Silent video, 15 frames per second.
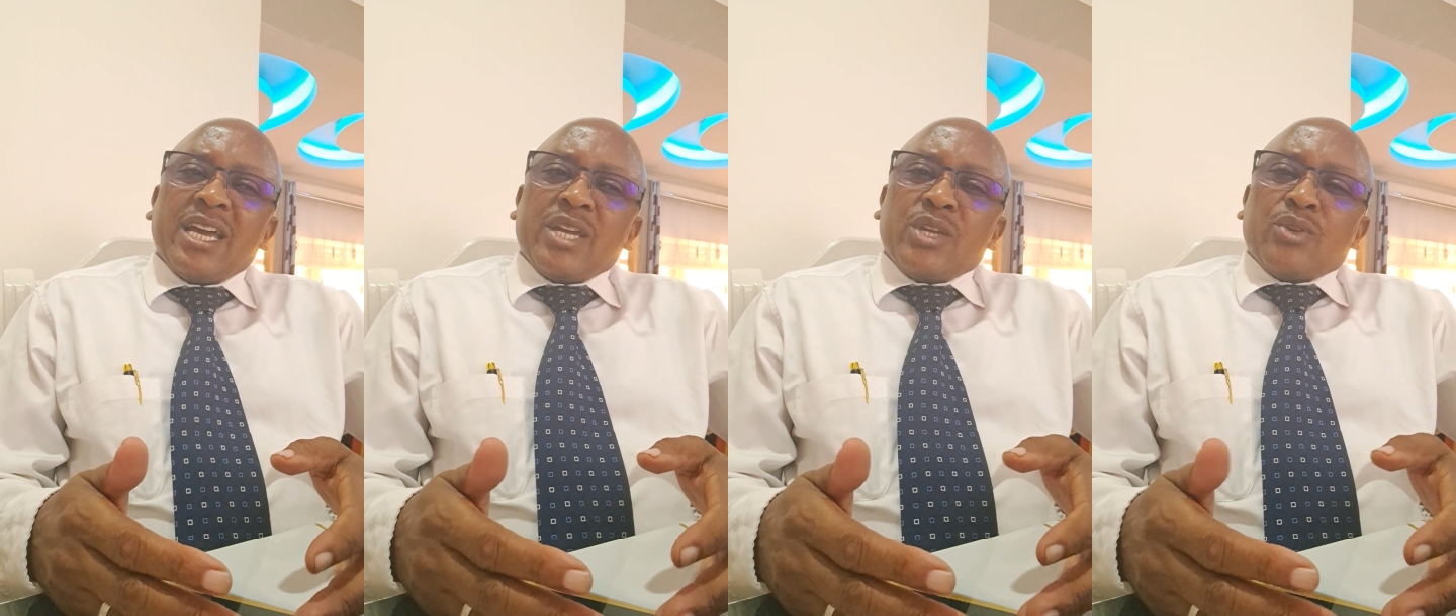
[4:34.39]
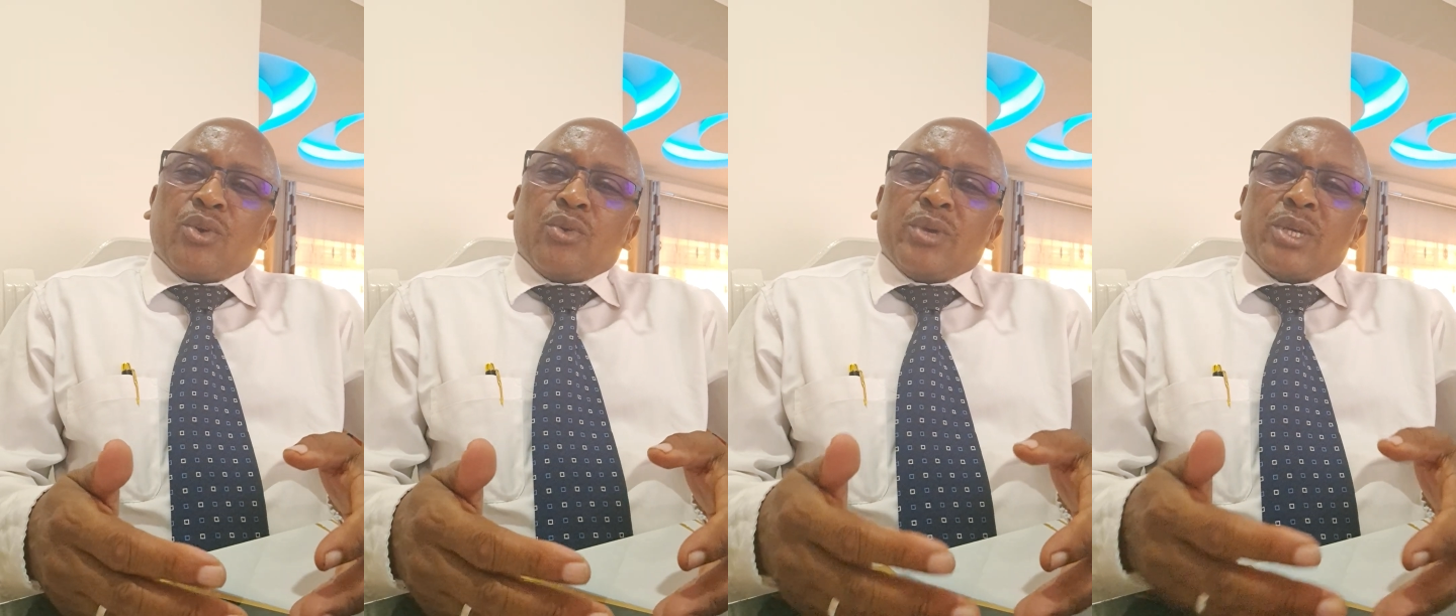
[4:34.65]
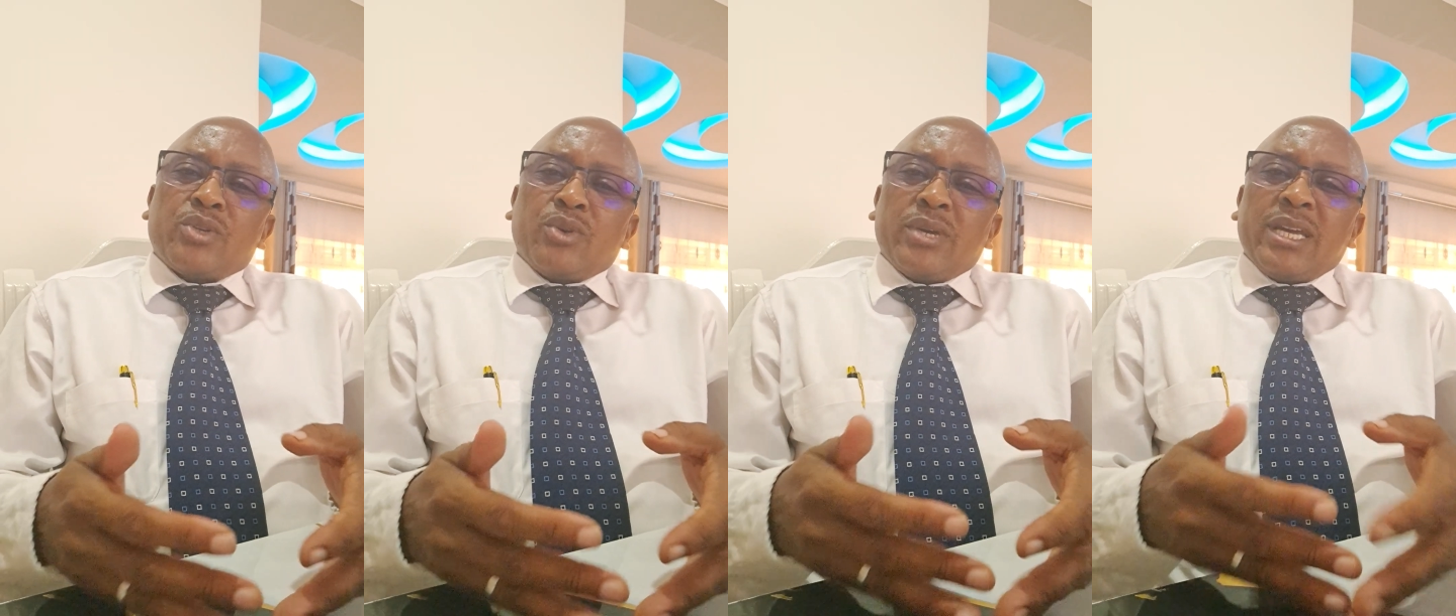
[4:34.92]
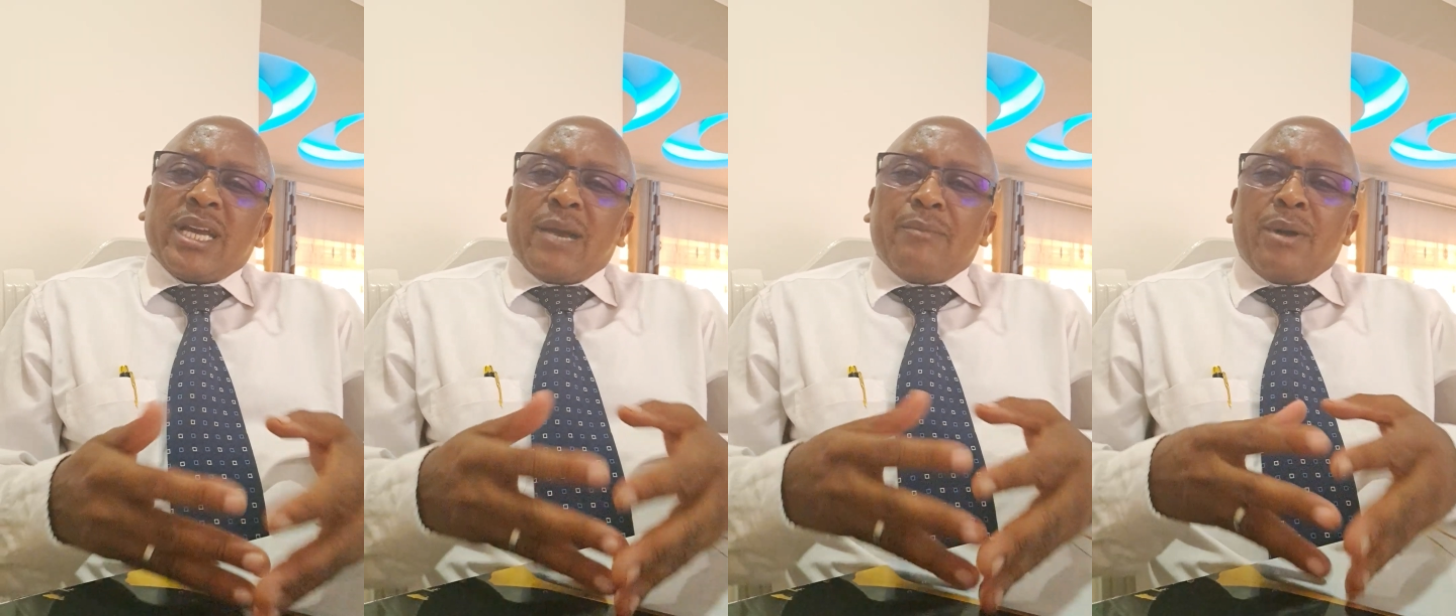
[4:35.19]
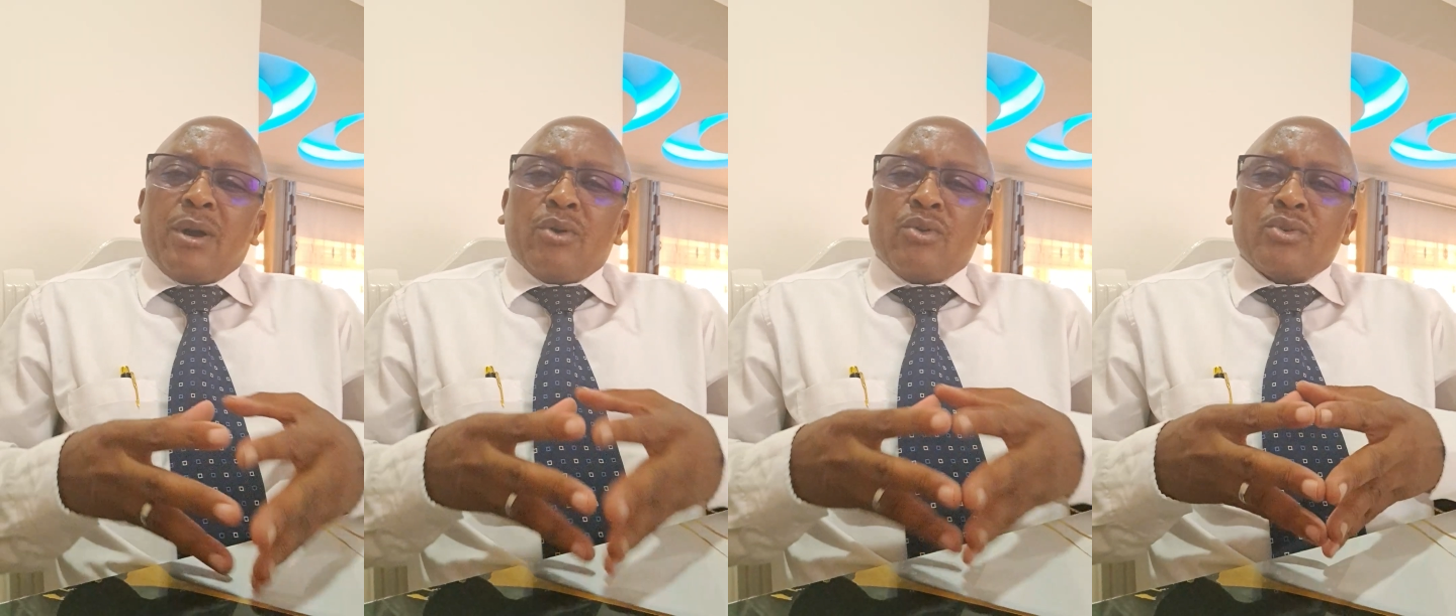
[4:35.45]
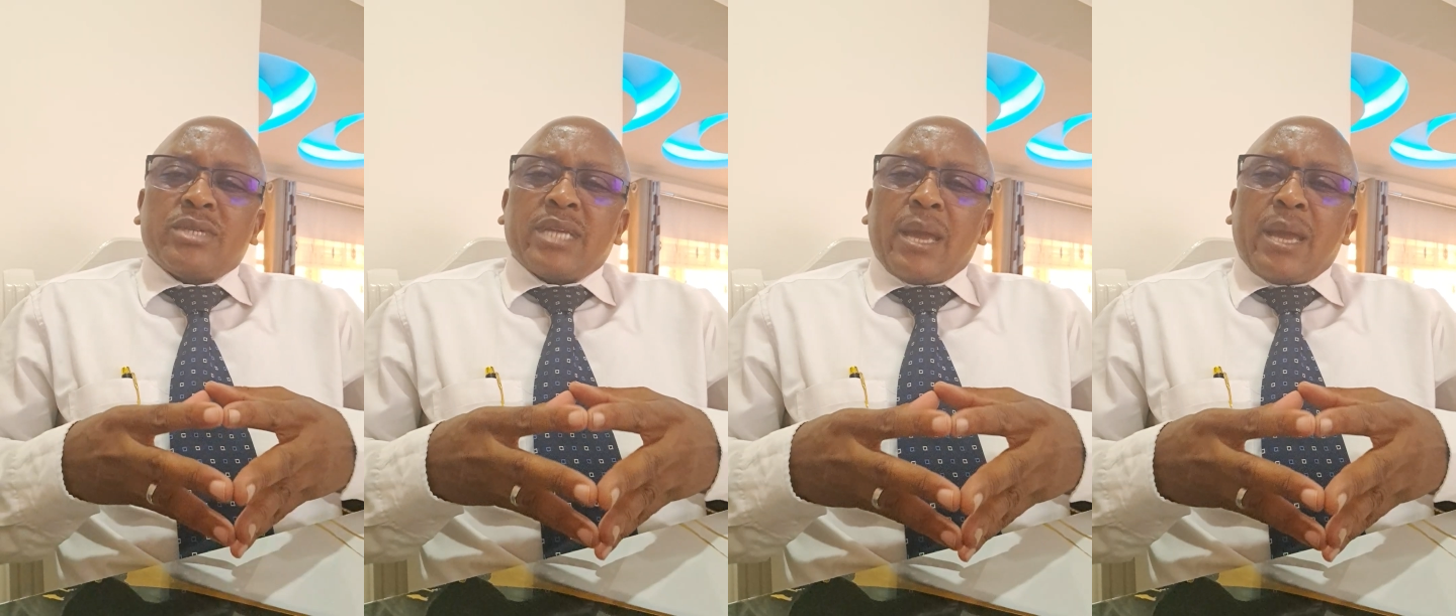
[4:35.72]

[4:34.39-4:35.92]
we're talking about